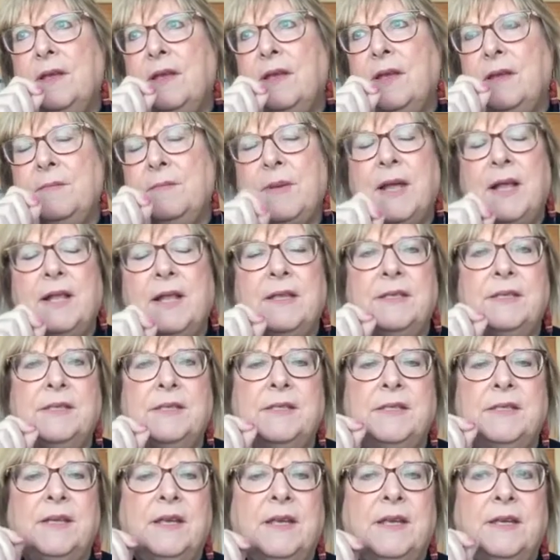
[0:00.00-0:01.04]
and
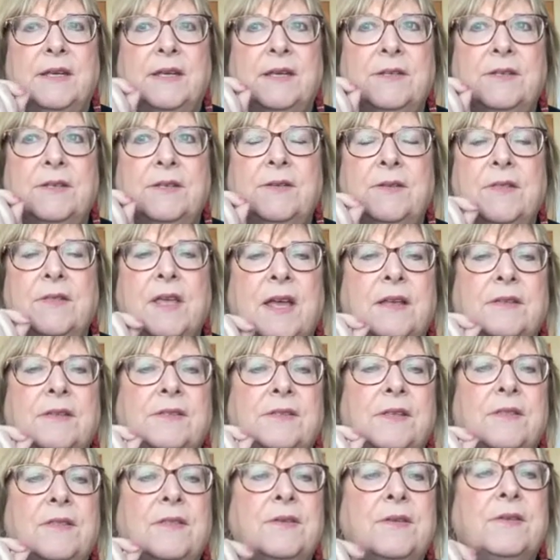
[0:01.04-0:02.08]
Palestine in
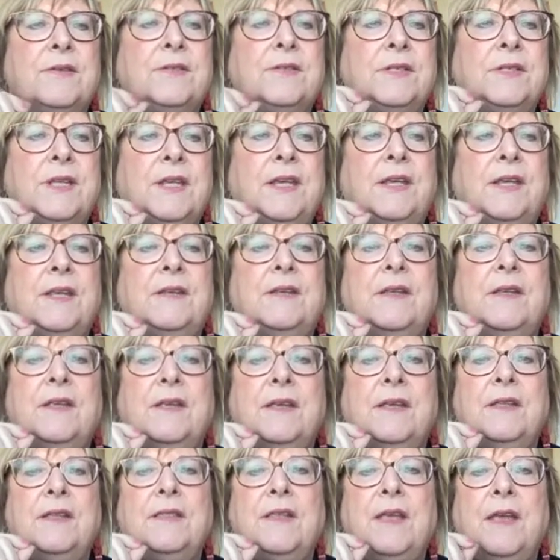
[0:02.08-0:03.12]
2013
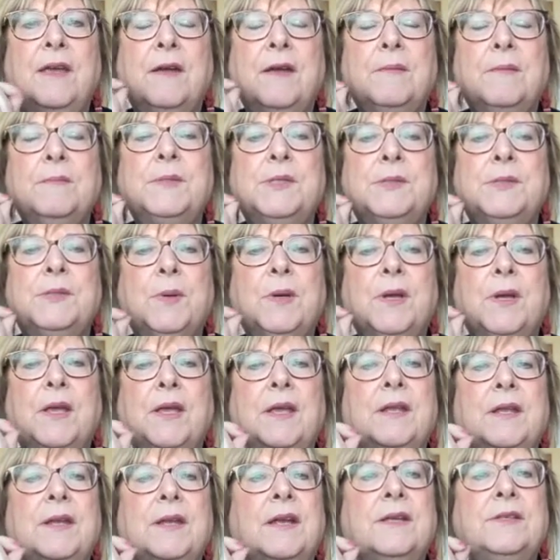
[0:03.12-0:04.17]
in the Arab
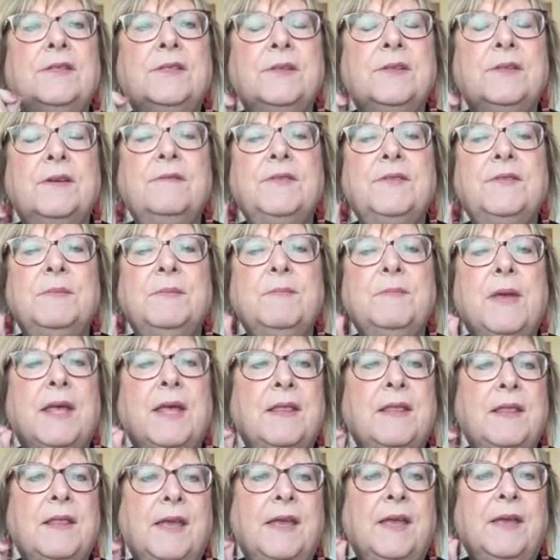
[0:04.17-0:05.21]
Spring, and I served in
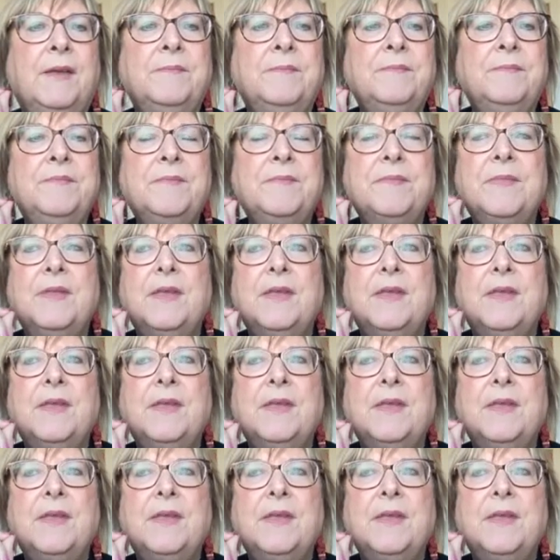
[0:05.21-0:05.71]
Bethlehem.